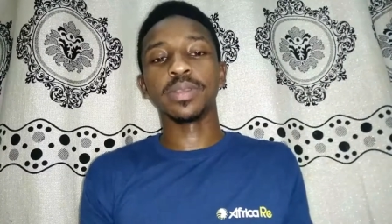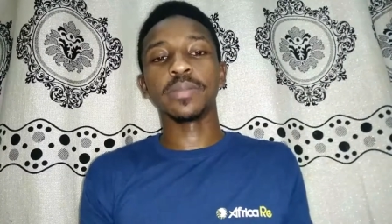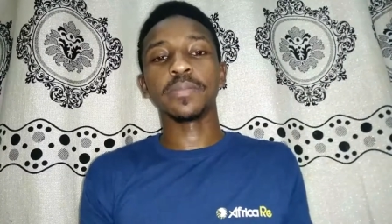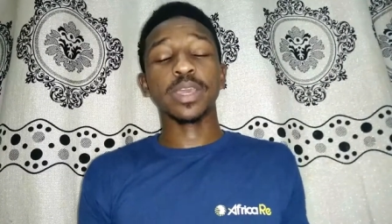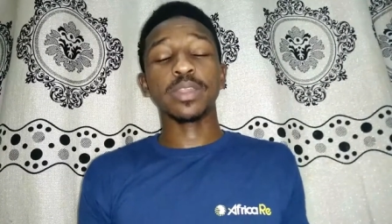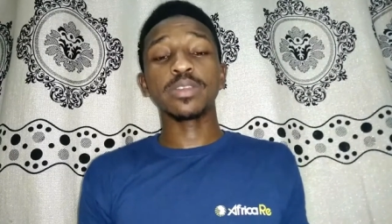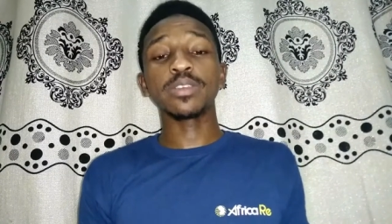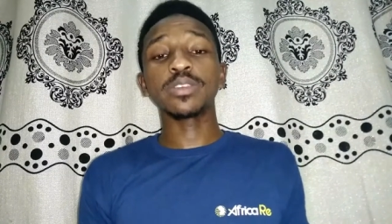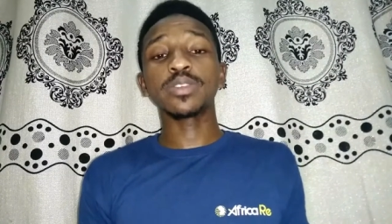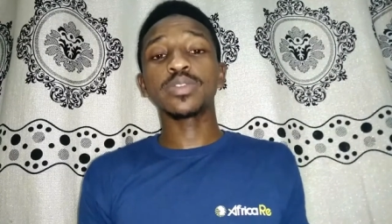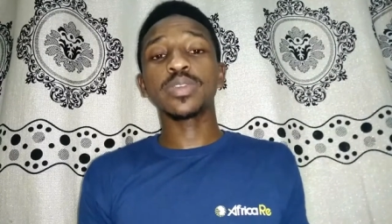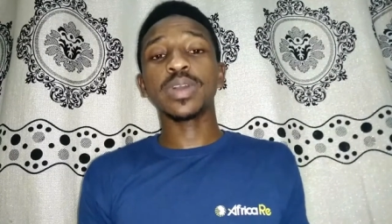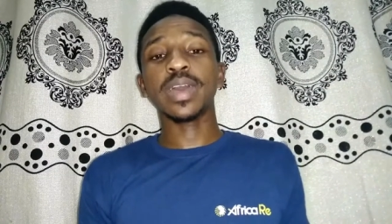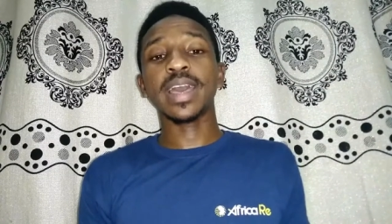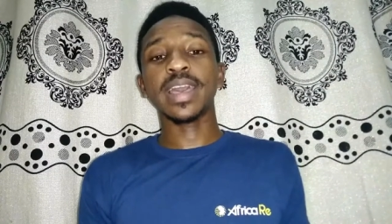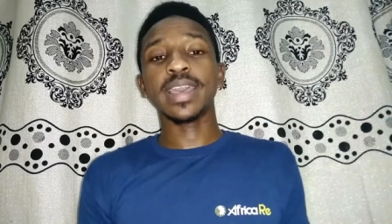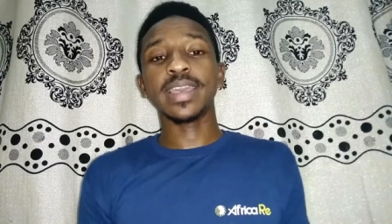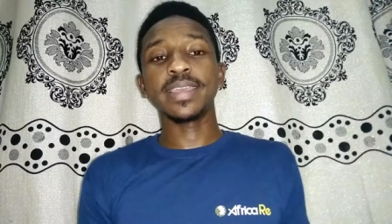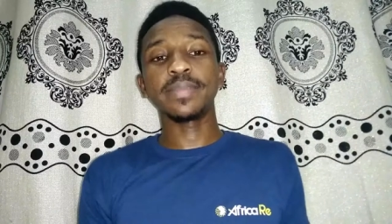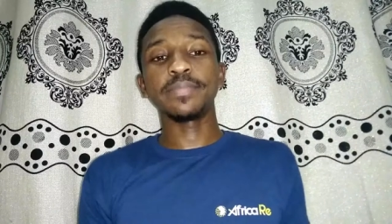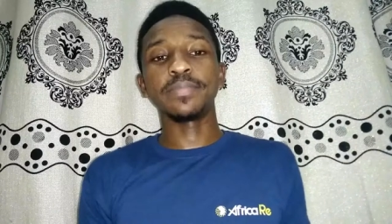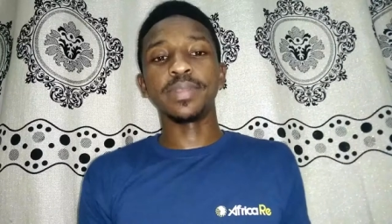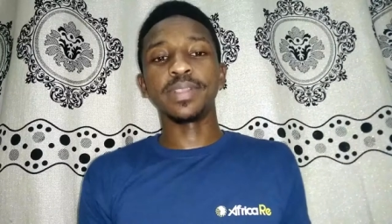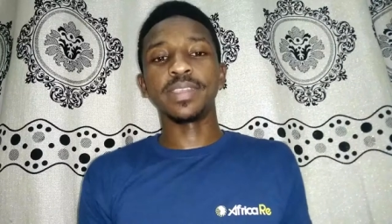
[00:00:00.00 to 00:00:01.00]
And also,
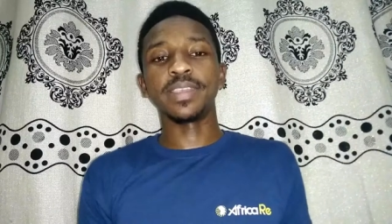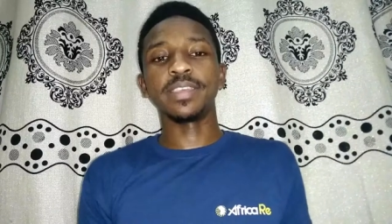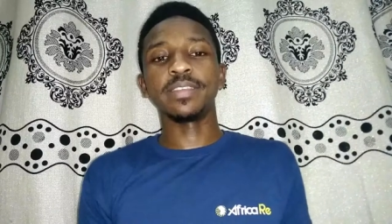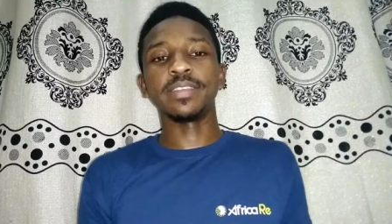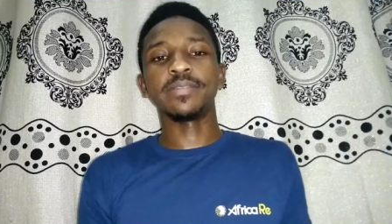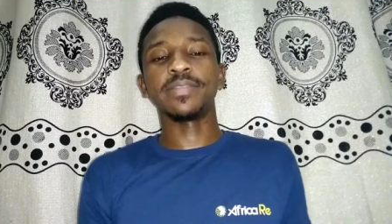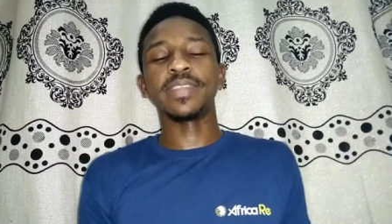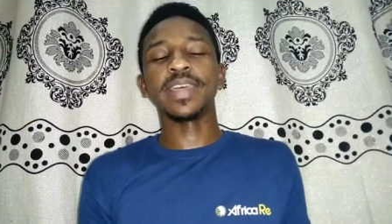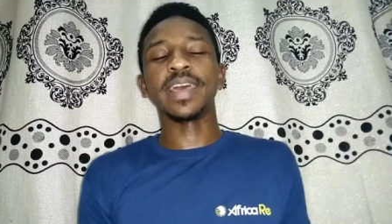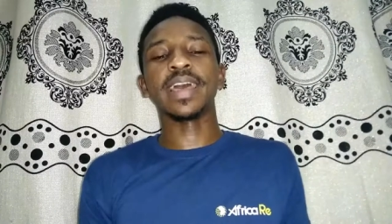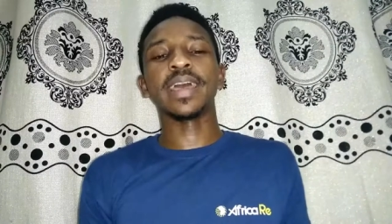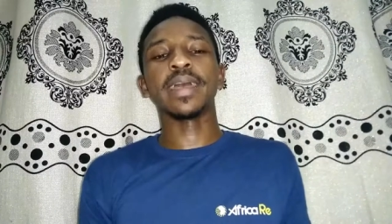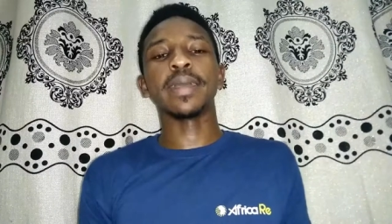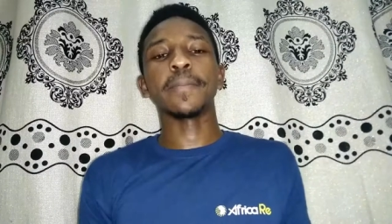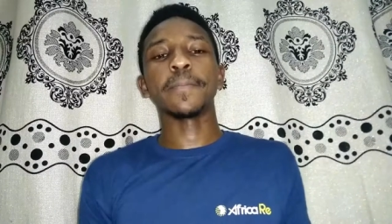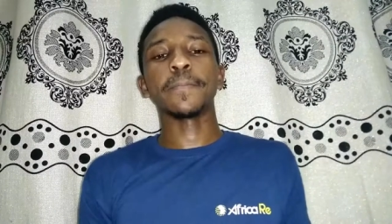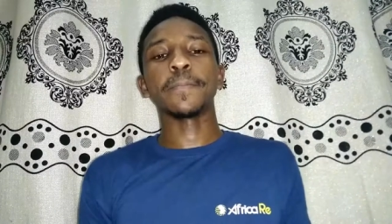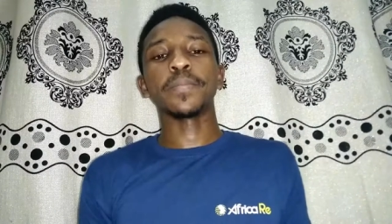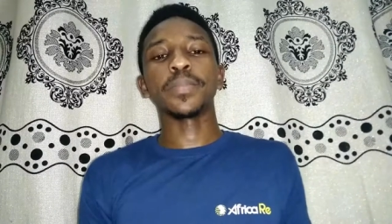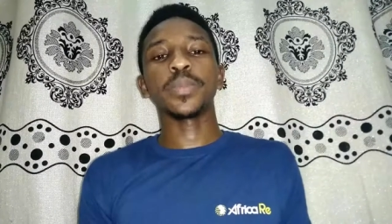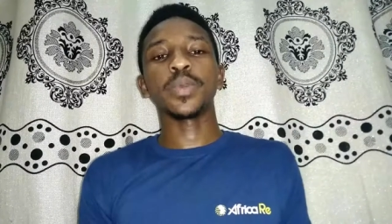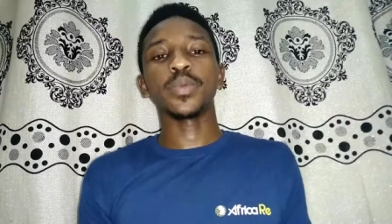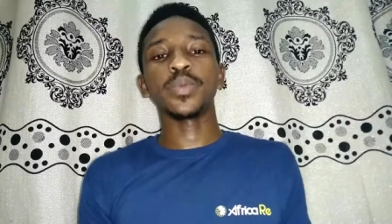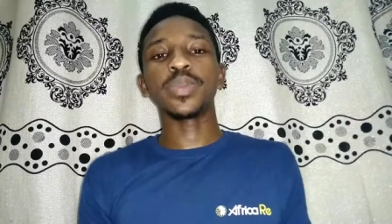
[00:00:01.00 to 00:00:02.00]
I believe that
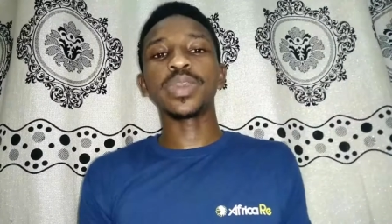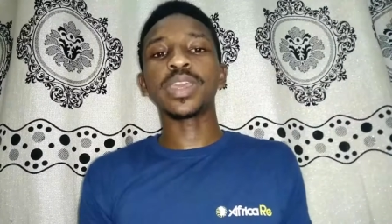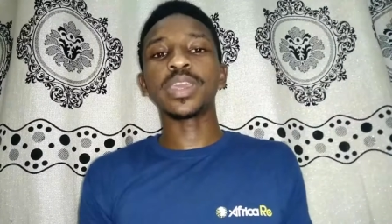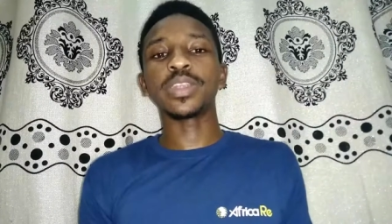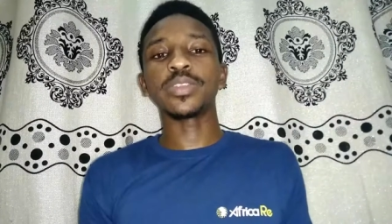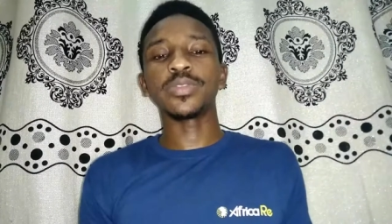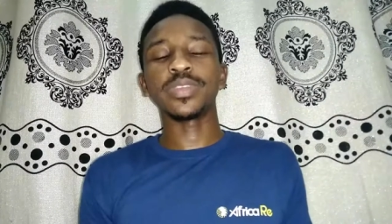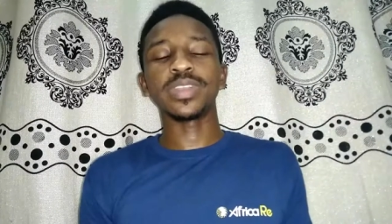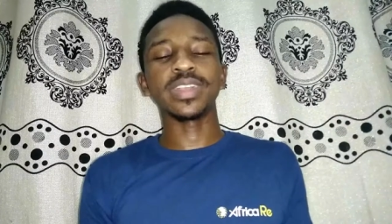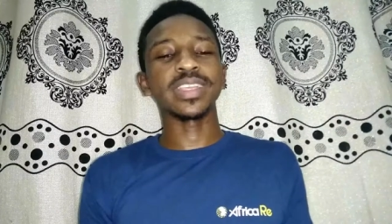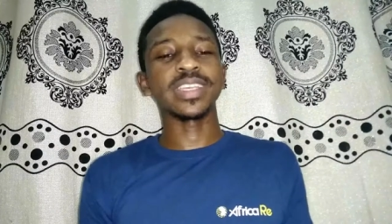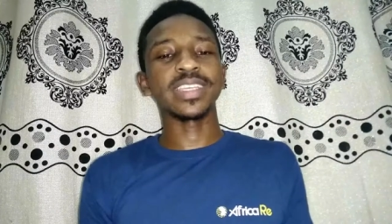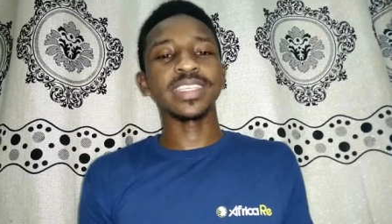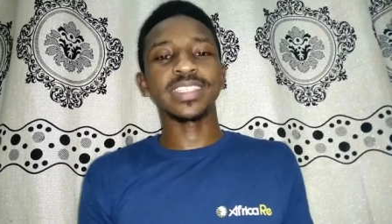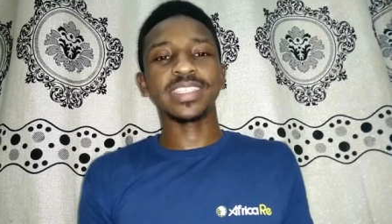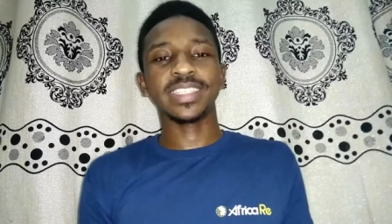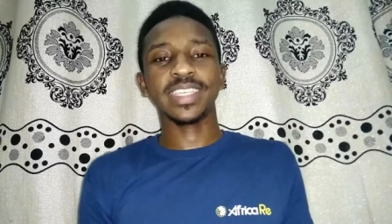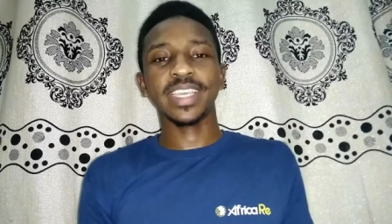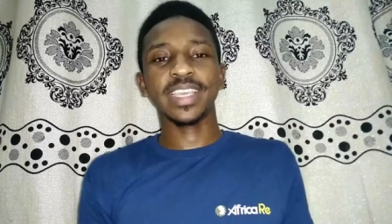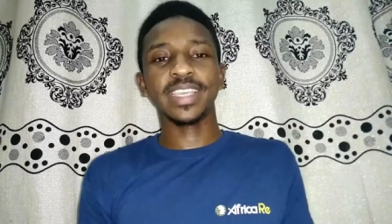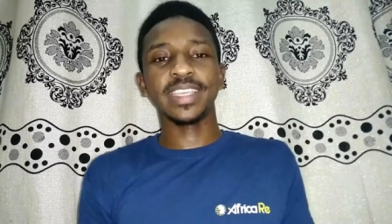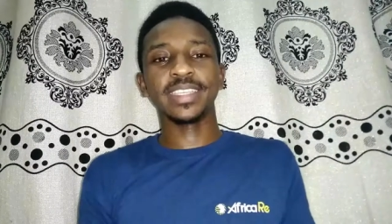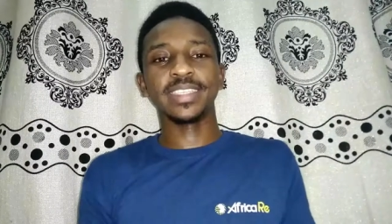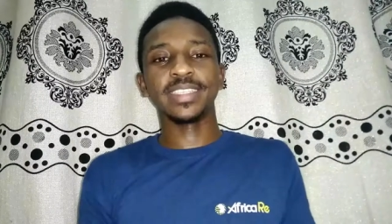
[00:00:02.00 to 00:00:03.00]
we can really
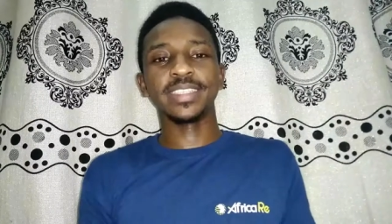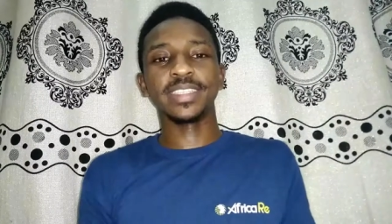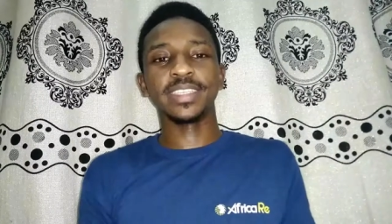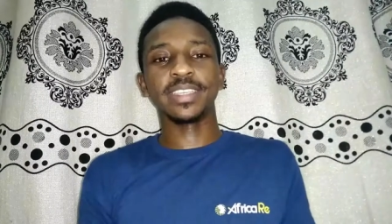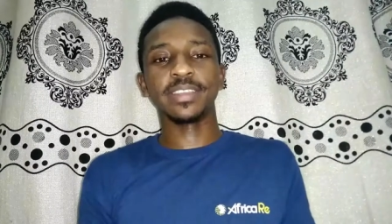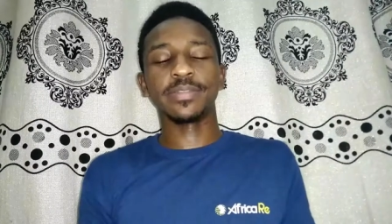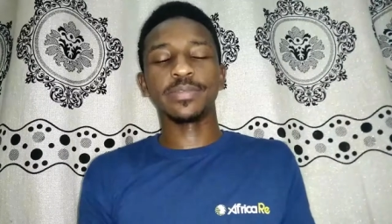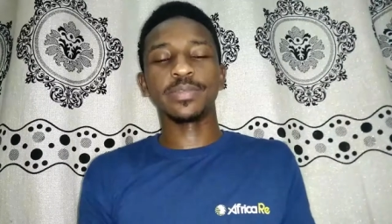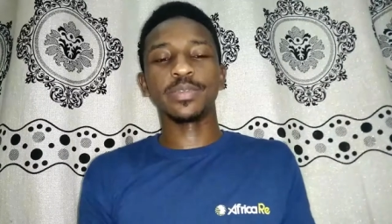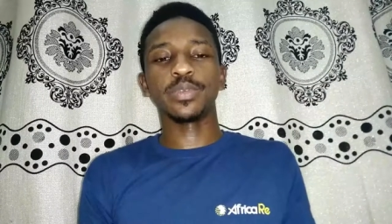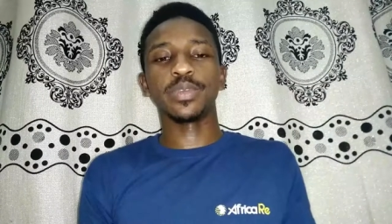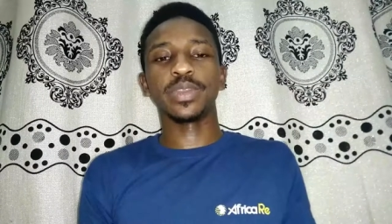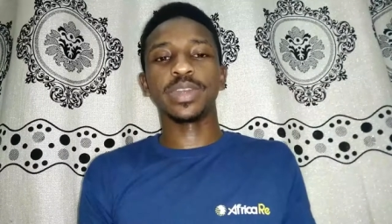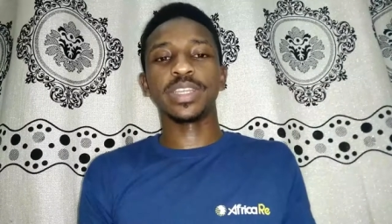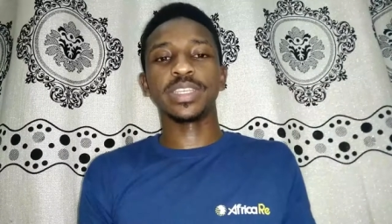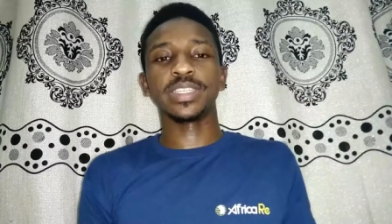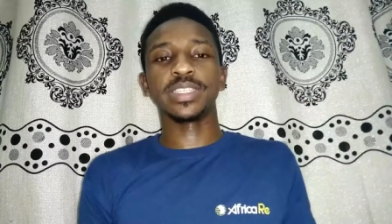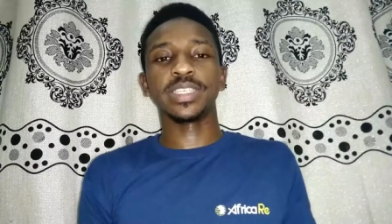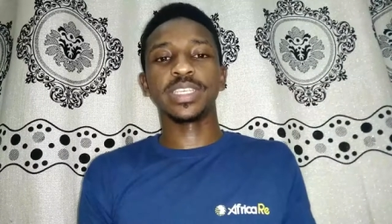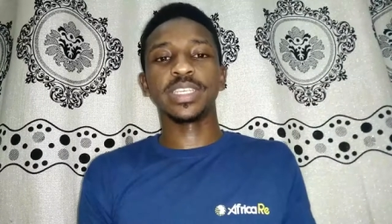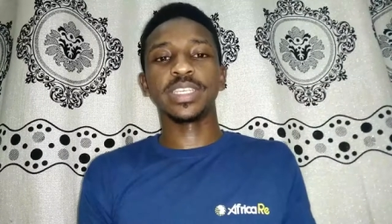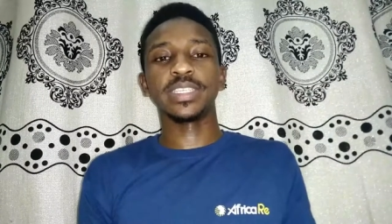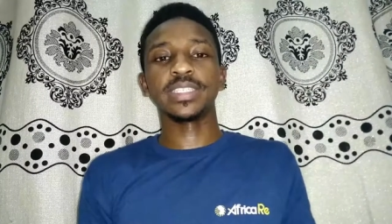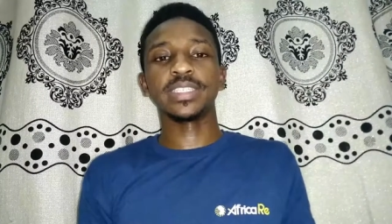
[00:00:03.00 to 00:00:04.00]
change if we want
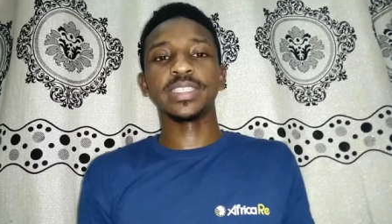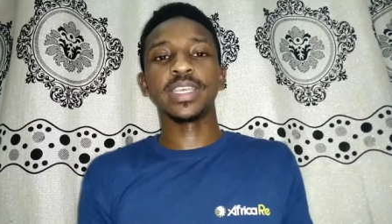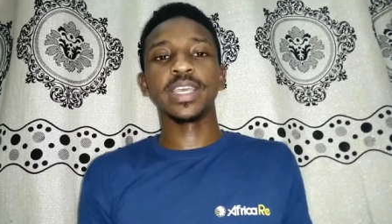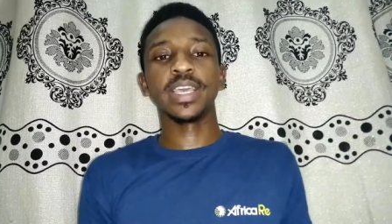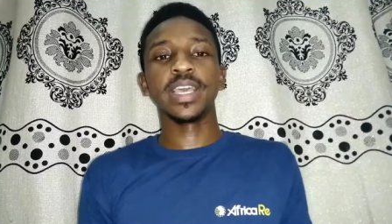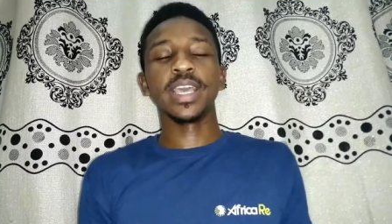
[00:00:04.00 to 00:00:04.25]
to change.